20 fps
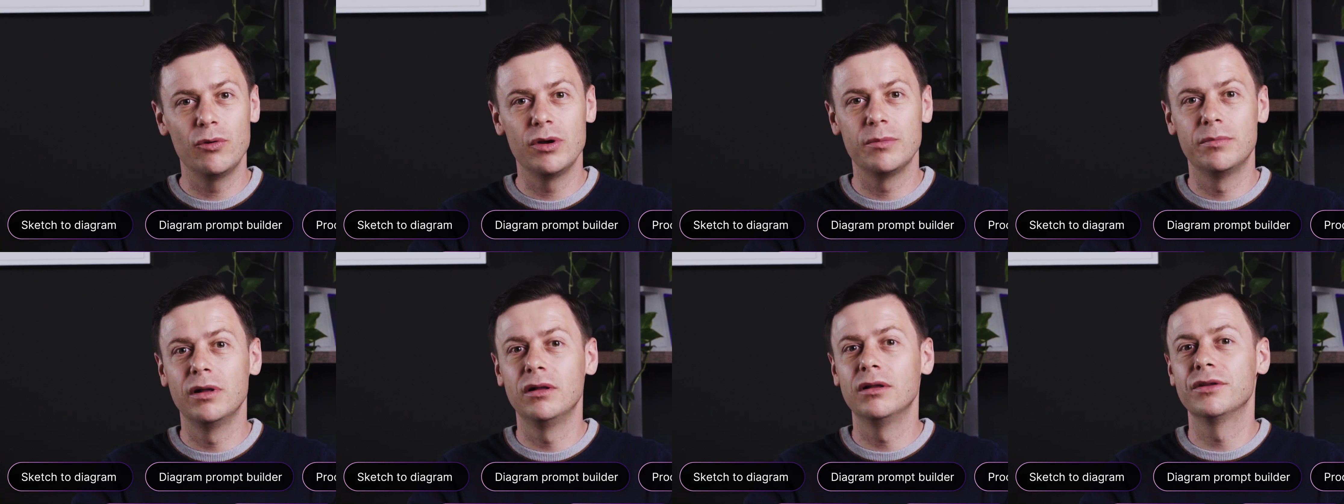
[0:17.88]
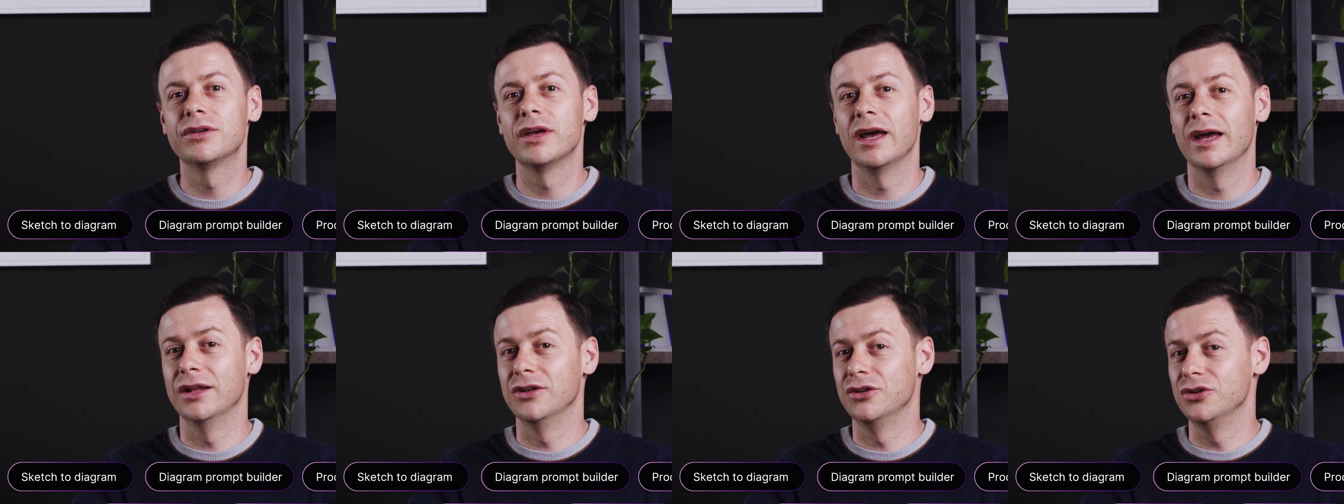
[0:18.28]
we
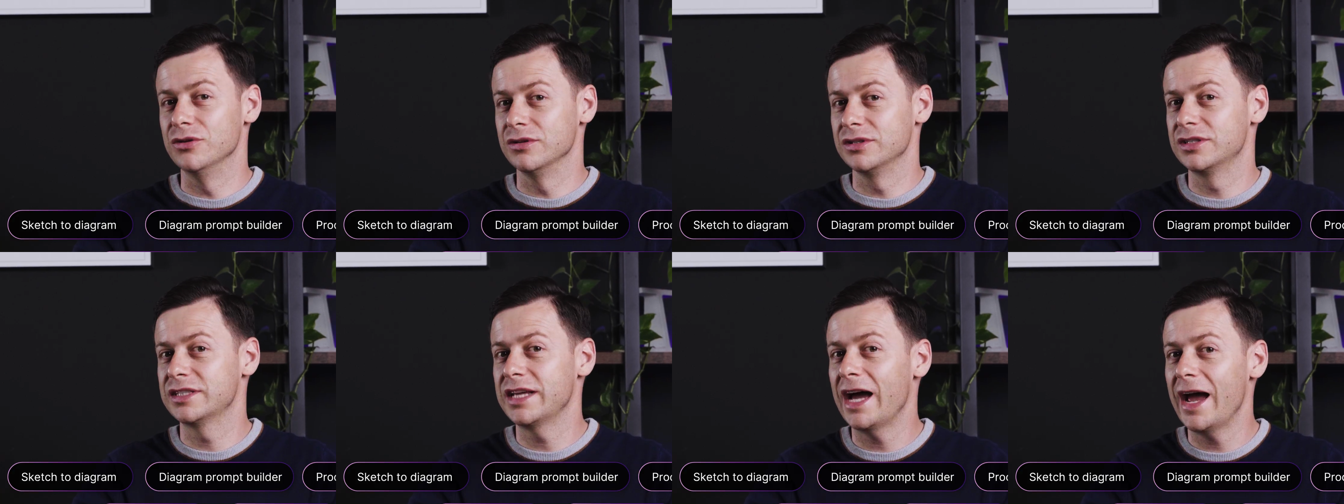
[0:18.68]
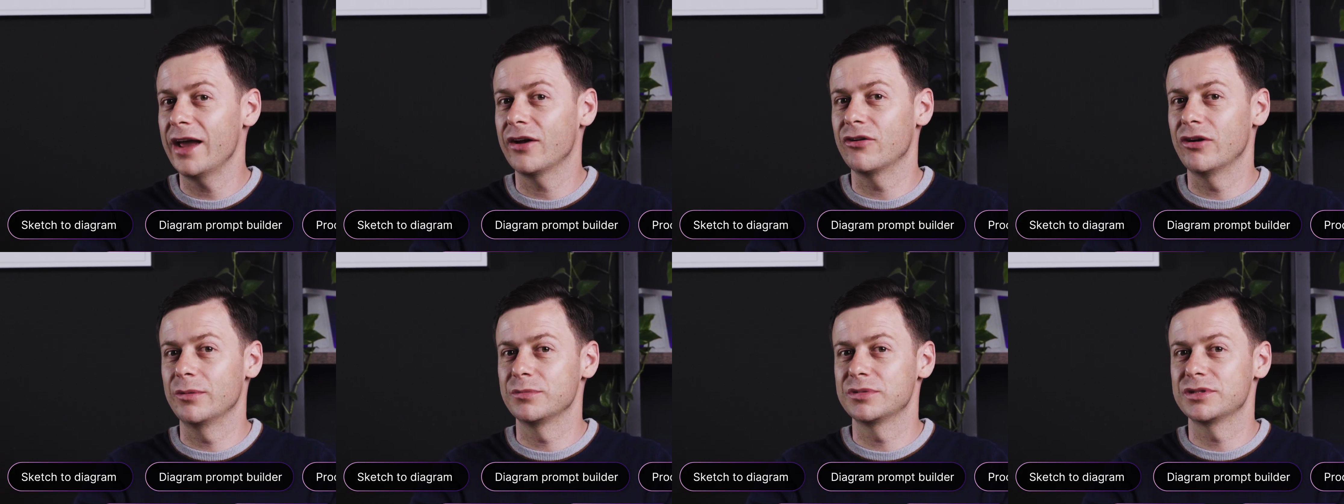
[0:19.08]
build and use
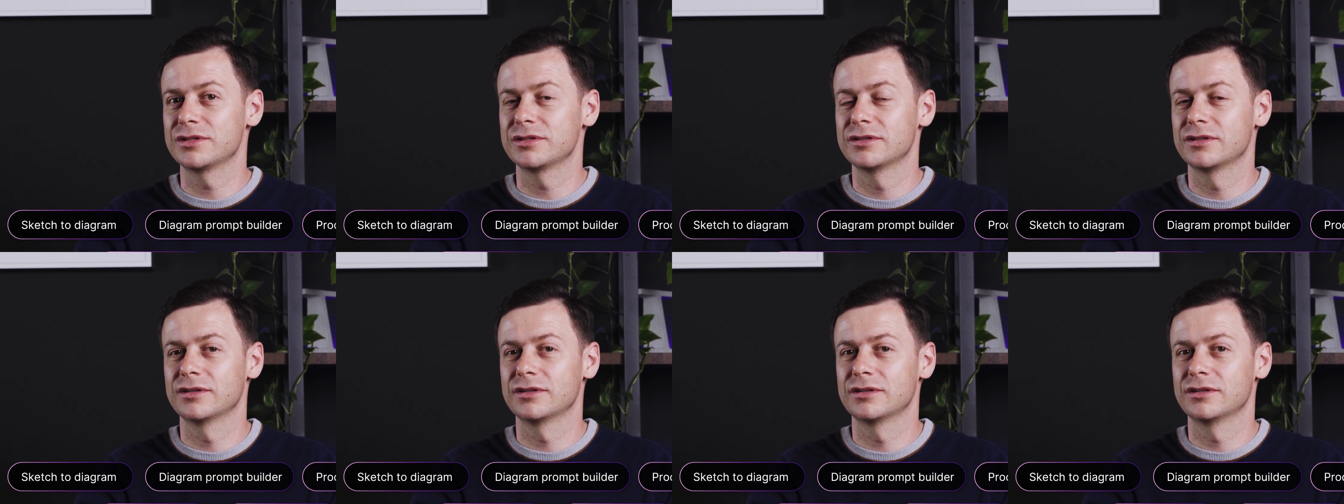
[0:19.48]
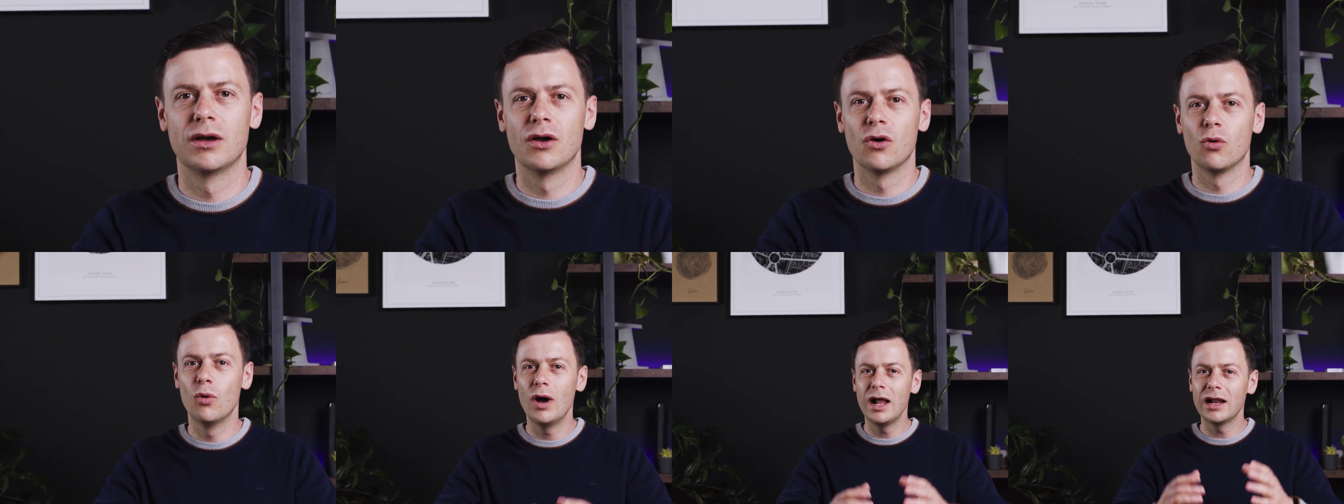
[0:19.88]
diagrams.
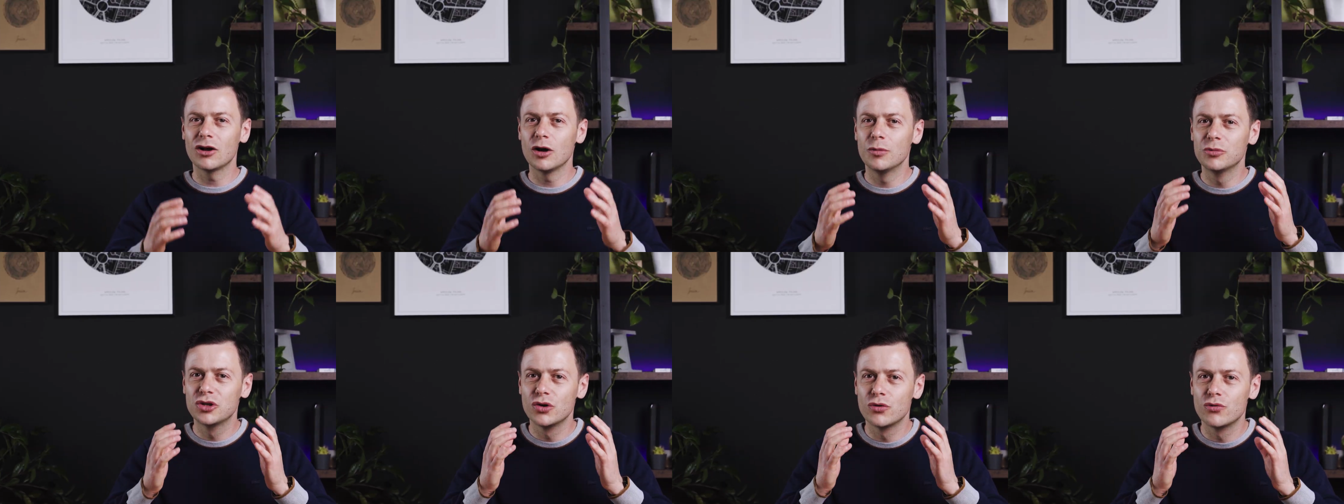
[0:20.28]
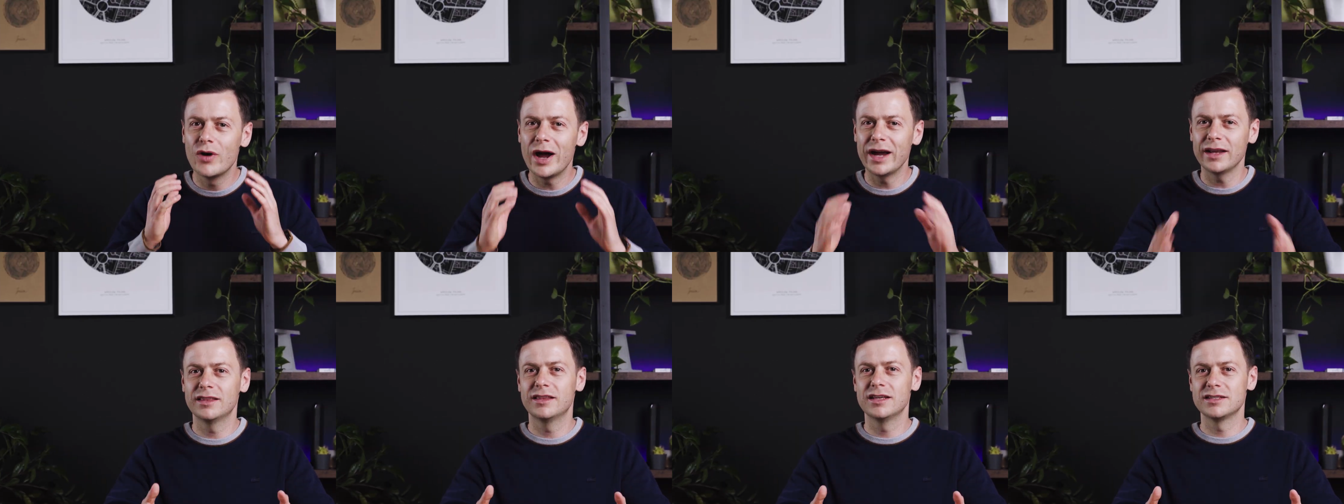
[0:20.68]
Welcome to
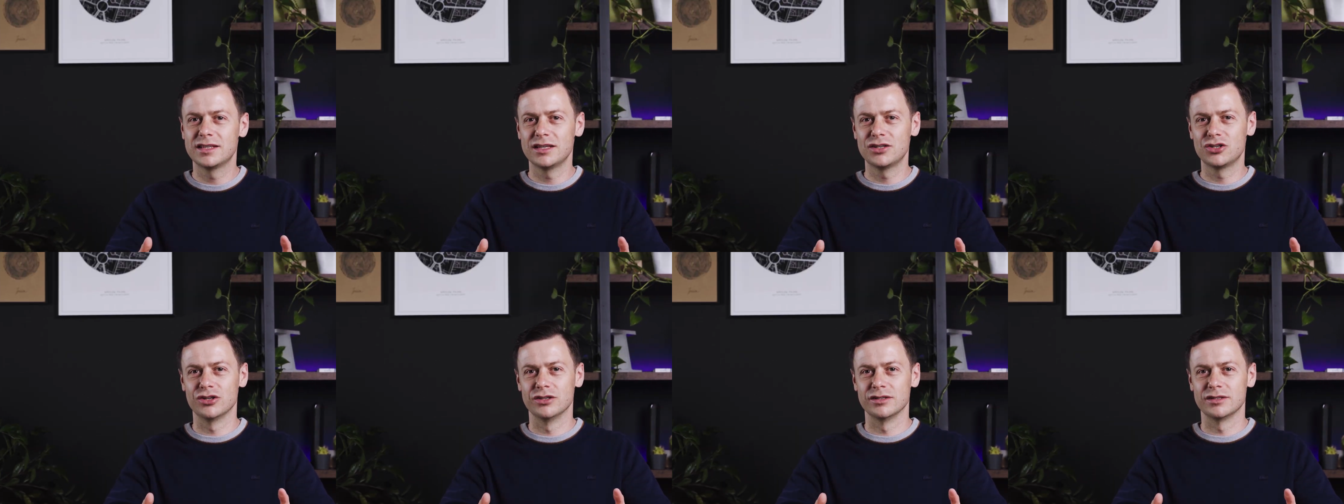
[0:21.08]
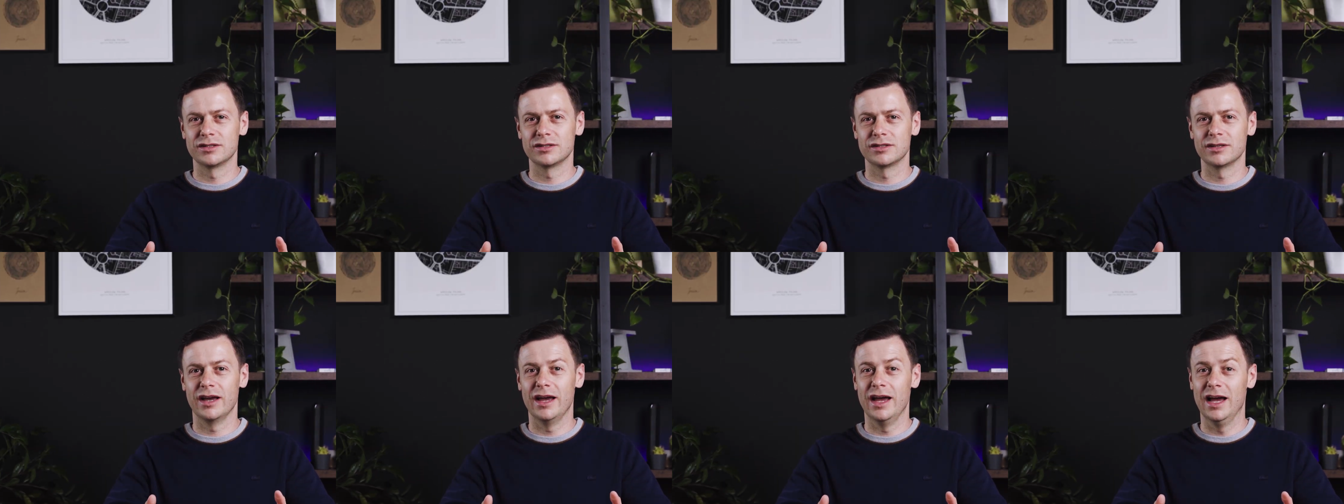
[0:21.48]
Right Decisions,